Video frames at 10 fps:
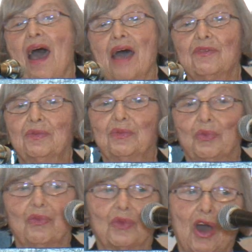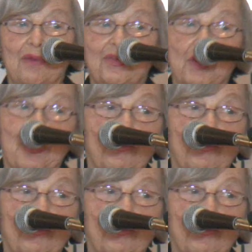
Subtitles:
I come from a